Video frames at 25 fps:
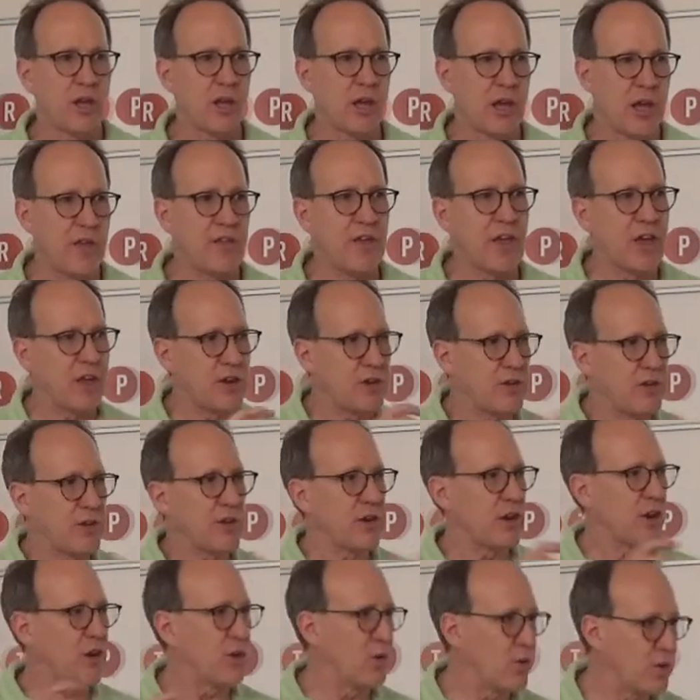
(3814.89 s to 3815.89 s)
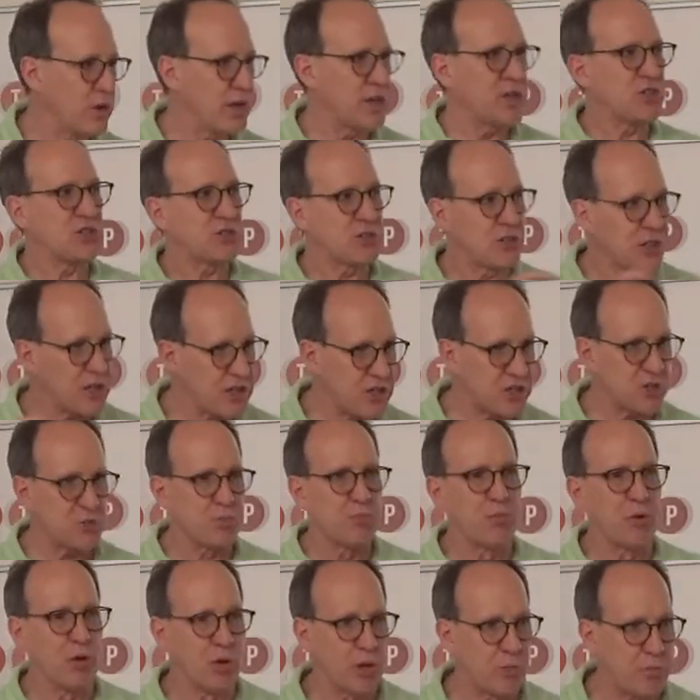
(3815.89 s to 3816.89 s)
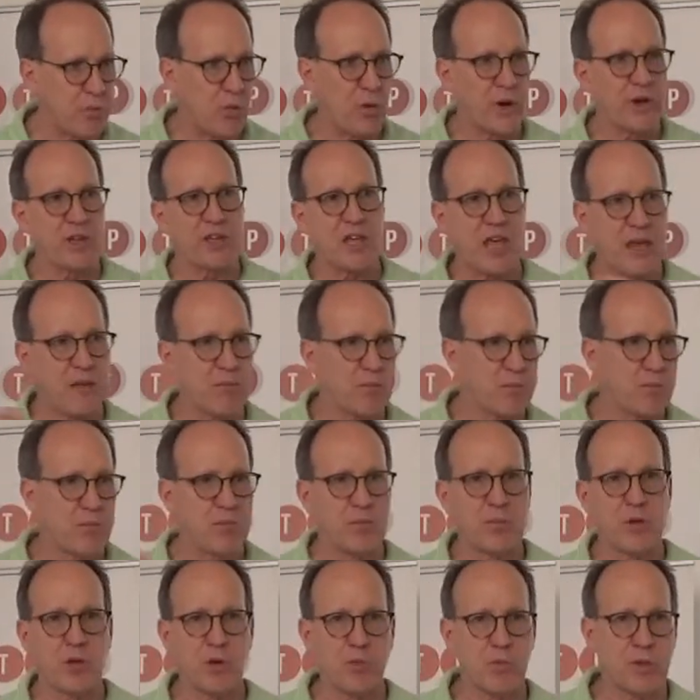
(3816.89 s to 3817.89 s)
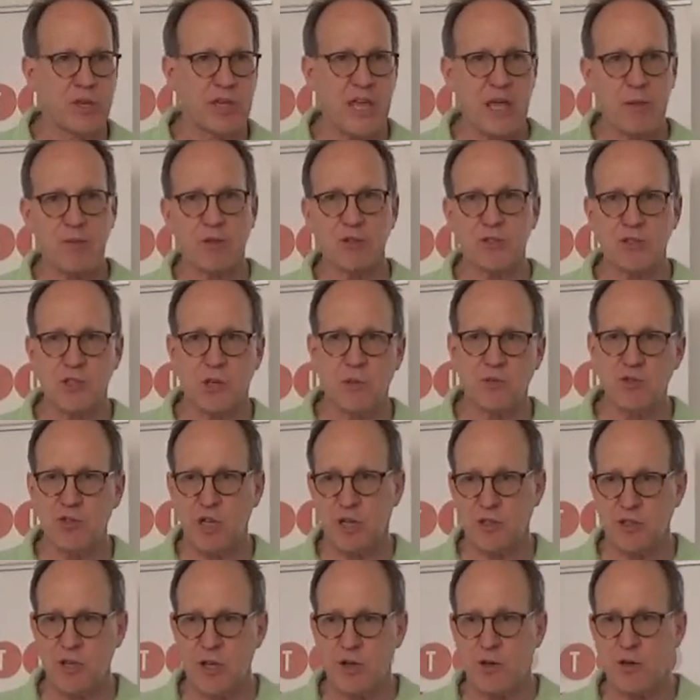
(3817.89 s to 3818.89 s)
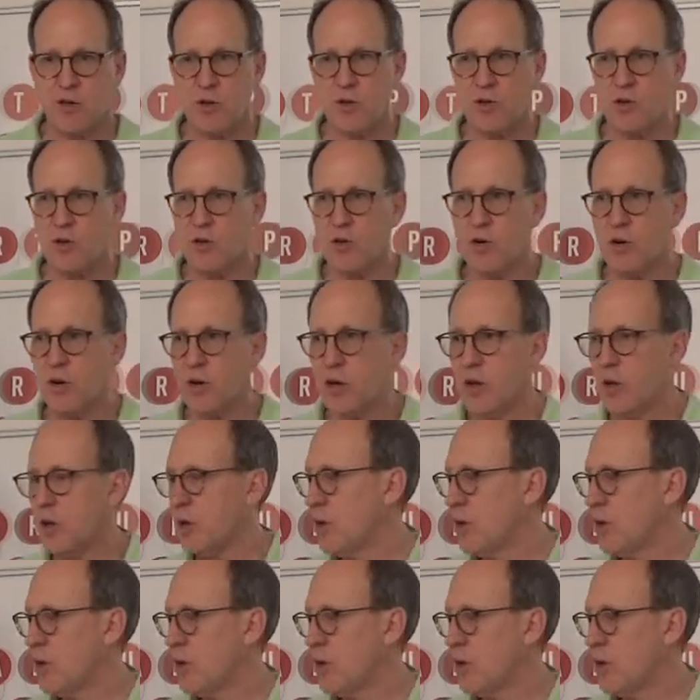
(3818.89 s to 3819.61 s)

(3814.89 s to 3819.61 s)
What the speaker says: And then each bullet point became a subject header or